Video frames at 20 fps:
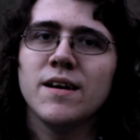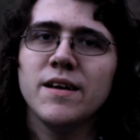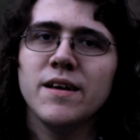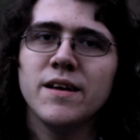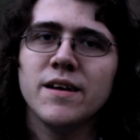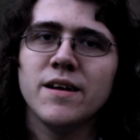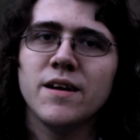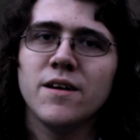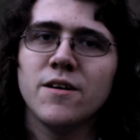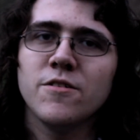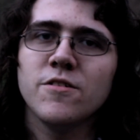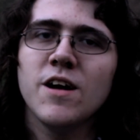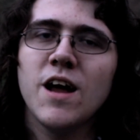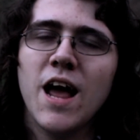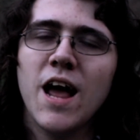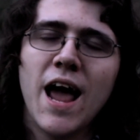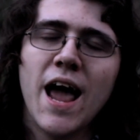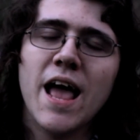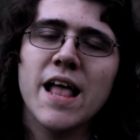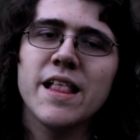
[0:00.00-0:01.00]
you know
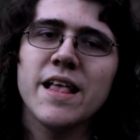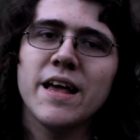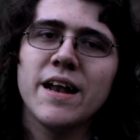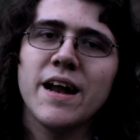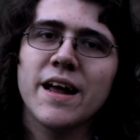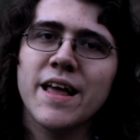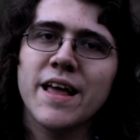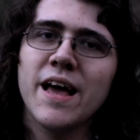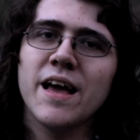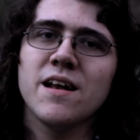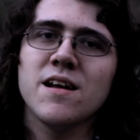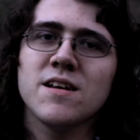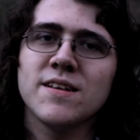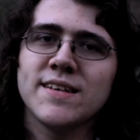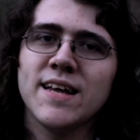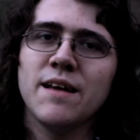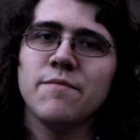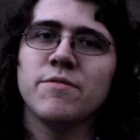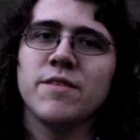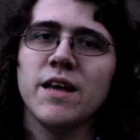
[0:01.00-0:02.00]
and then again
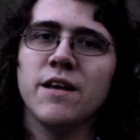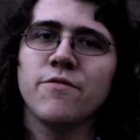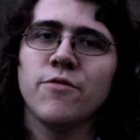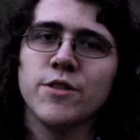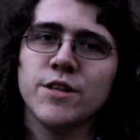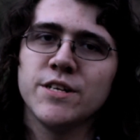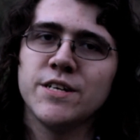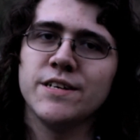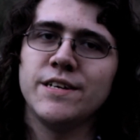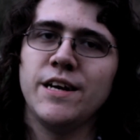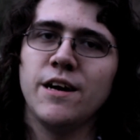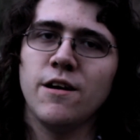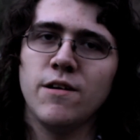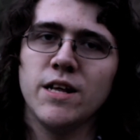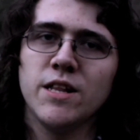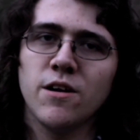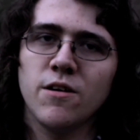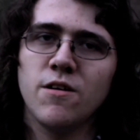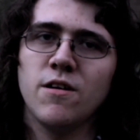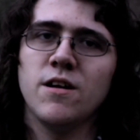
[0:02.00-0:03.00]
same thing for the security
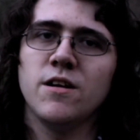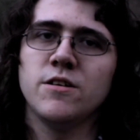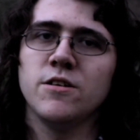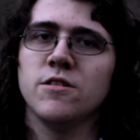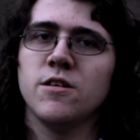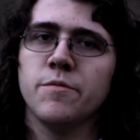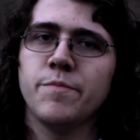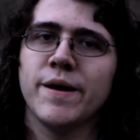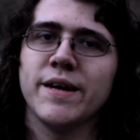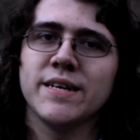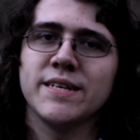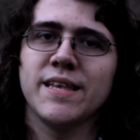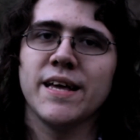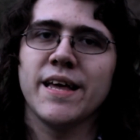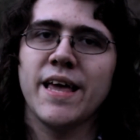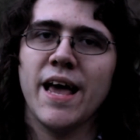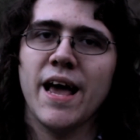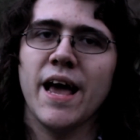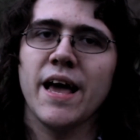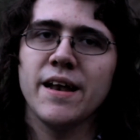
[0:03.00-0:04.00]
they're going to do their best they
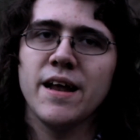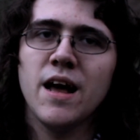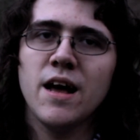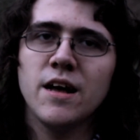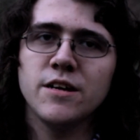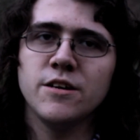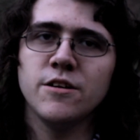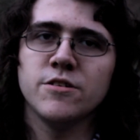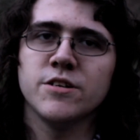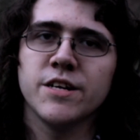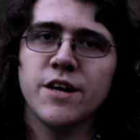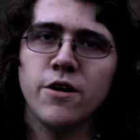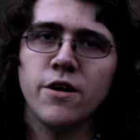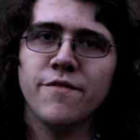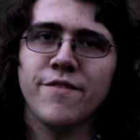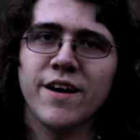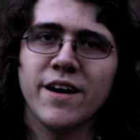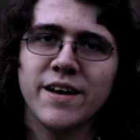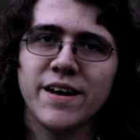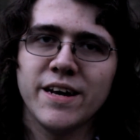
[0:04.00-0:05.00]
can to do security
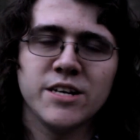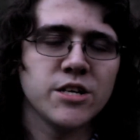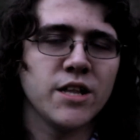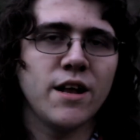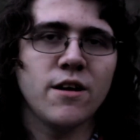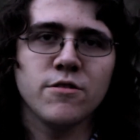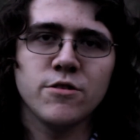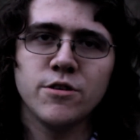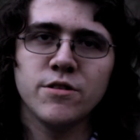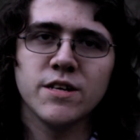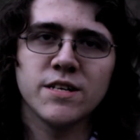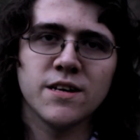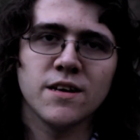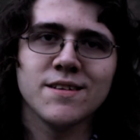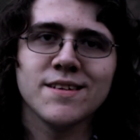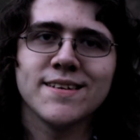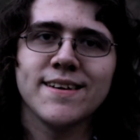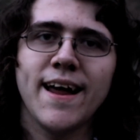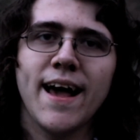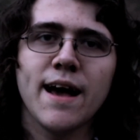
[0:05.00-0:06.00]
validation they don't do this
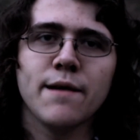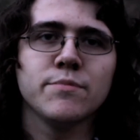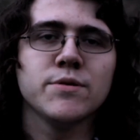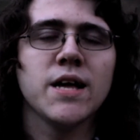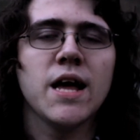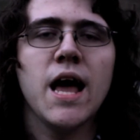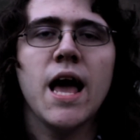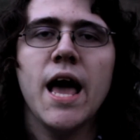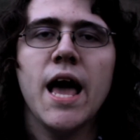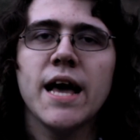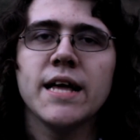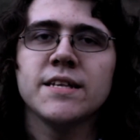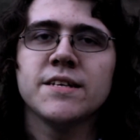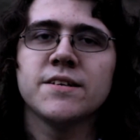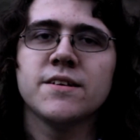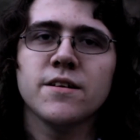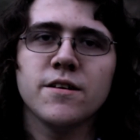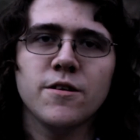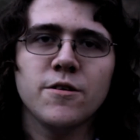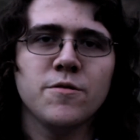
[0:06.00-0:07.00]
on snaps and
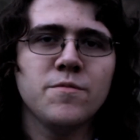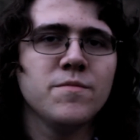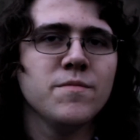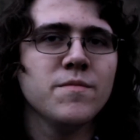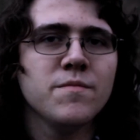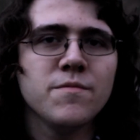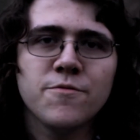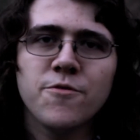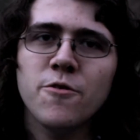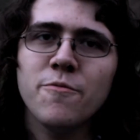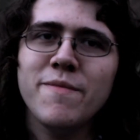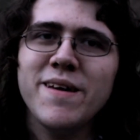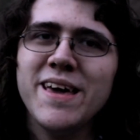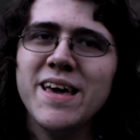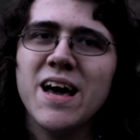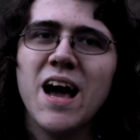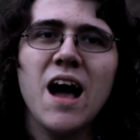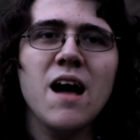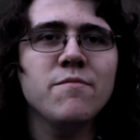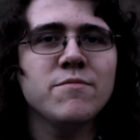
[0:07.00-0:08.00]
so for
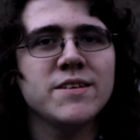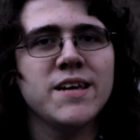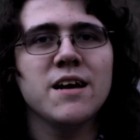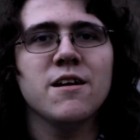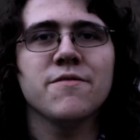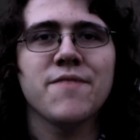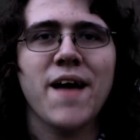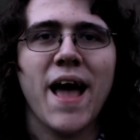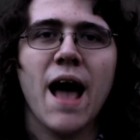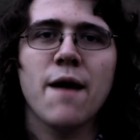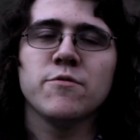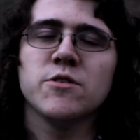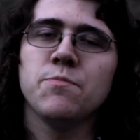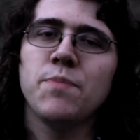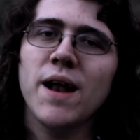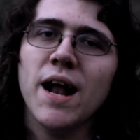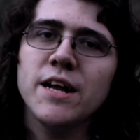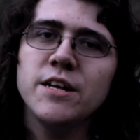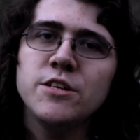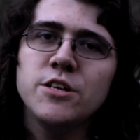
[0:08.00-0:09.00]
me, I'm staying with apps,
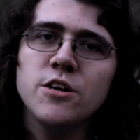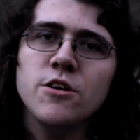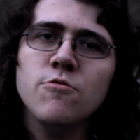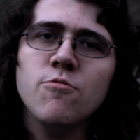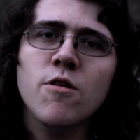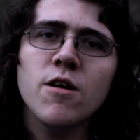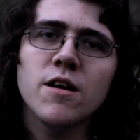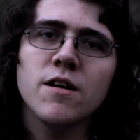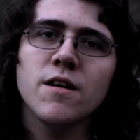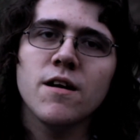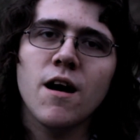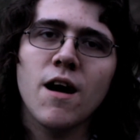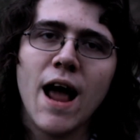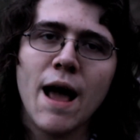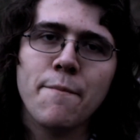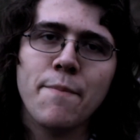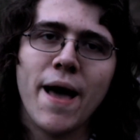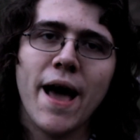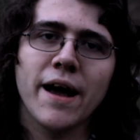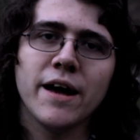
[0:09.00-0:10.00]
but I do want an, uh,
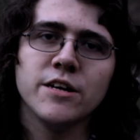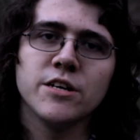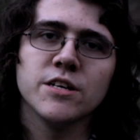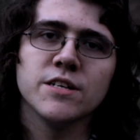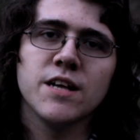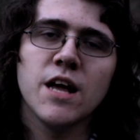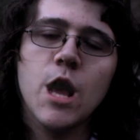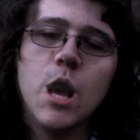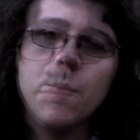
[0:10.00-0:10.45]
apt packages.